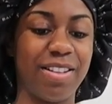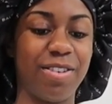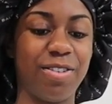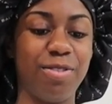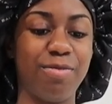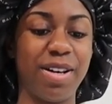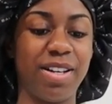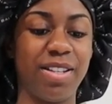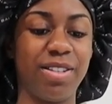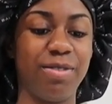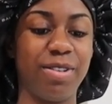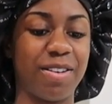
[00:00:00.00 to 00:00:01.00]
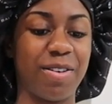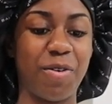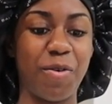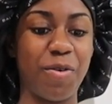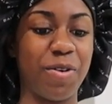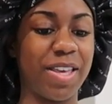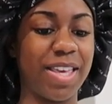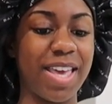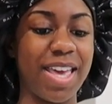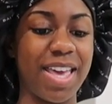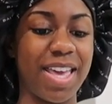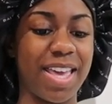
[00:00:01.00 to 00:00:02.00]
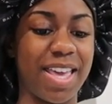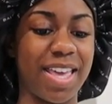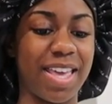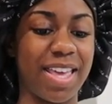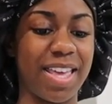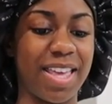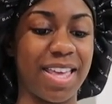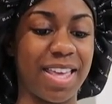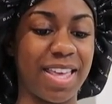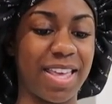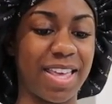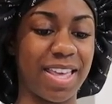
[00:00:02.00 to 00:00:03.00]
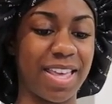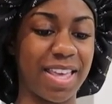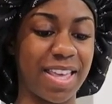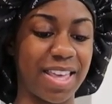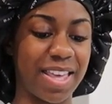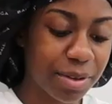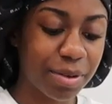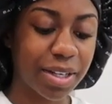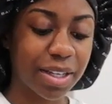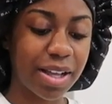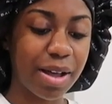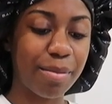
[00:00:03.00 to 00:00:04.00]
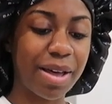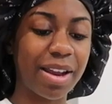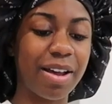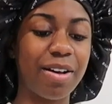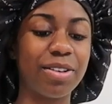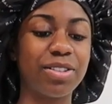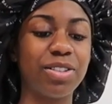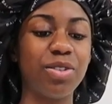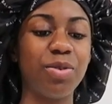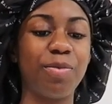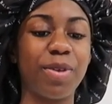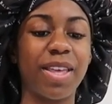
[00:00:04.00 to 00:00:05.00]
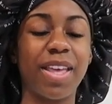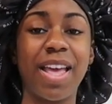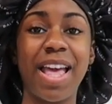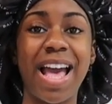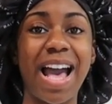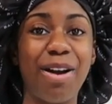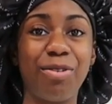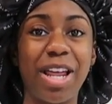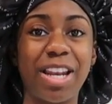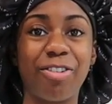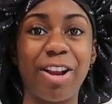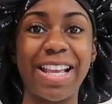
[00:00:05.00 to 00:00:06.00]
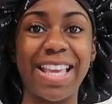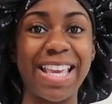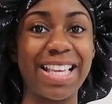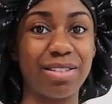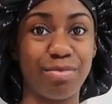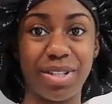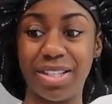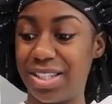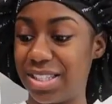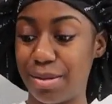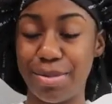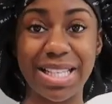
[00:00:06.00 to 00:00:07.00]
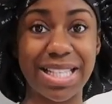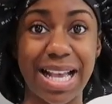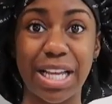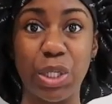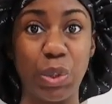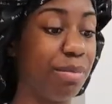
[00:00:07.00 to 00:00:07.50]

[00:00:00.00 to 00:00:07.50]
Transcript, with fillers: Go do my other one. Okay. Gonna come out all stupid. I don't know how to crack eggs, but this the best I can.